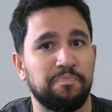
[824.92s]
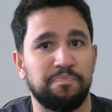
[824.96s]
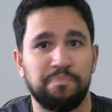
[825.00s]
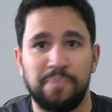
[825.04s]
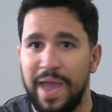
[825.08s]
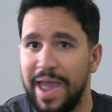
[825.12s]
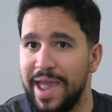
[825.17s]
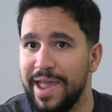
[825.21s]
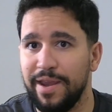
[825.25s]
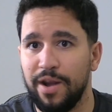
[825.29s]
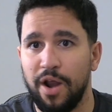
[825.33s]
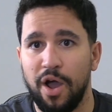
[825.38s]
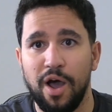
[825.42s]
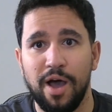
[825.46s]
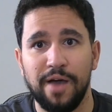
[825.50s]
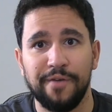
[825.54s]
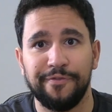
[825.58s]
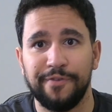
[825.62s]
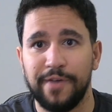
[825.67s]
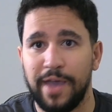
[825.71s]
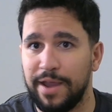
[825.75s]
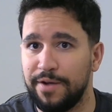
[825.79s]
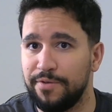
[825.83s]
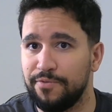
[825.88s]
paid
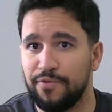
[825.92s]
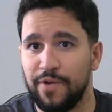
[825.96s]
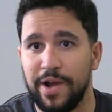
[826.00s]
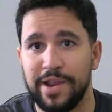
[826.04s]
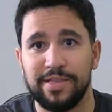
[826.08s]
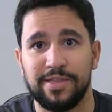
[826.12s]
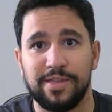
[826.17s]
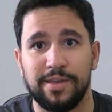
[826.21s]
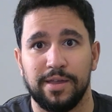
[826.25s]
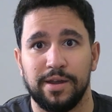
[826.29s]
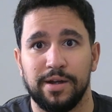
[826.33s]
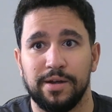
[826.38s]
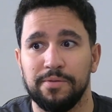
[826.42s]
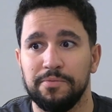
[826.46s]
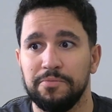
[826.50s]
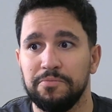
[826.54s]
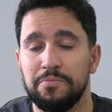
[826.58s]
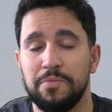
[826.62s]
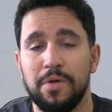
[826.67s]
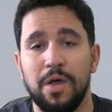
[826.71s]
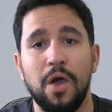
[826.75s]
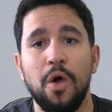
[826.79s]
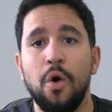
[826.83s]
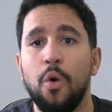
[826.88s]
off and rented
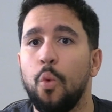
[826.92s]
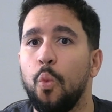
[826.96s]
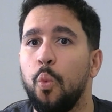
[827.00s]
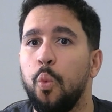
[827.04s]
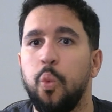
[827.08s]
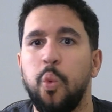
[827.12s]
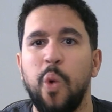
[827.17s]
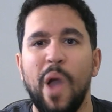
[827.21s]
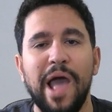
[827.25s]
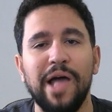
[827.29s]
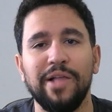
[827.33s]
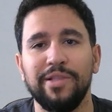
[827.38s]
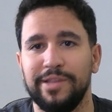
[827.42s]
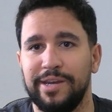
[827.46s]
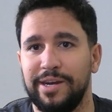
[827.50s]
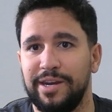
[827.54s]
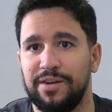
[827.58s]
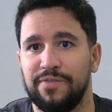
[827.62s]
well in